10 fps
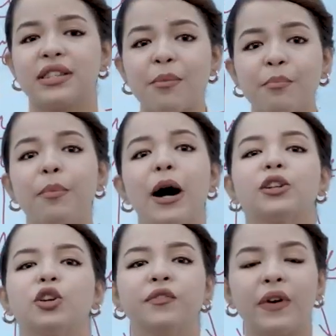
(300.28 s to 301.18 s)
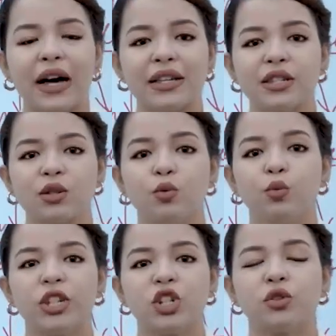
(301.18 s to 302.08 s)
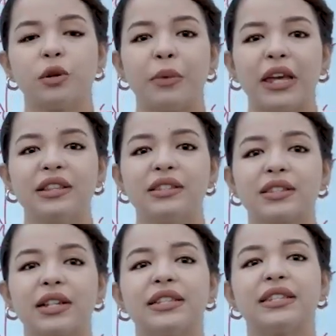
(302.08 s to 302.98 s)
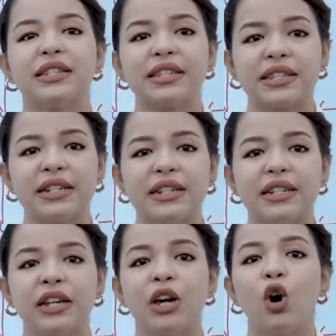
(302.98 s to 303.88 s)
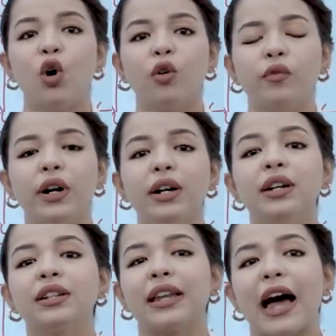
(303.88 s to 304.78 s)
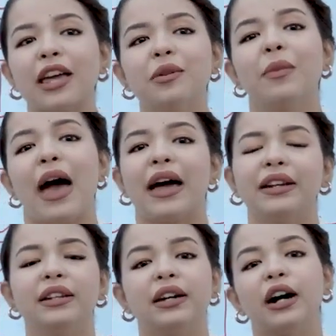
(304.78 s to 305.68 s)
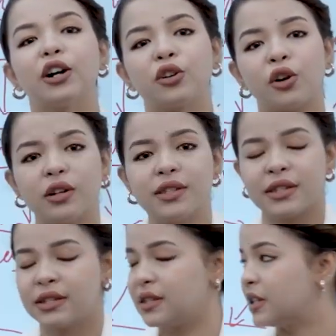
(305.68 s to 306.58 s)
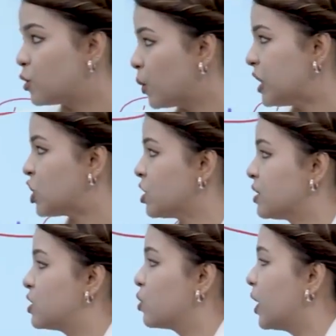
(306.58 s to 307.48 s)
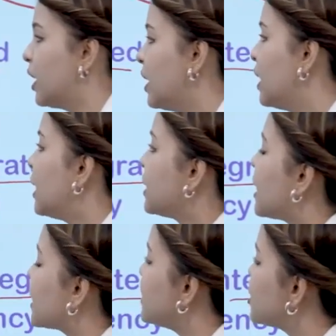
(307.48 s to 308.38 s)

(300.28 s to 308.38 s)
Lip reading: some part of us which remains consistent over time and across situations. Okay, that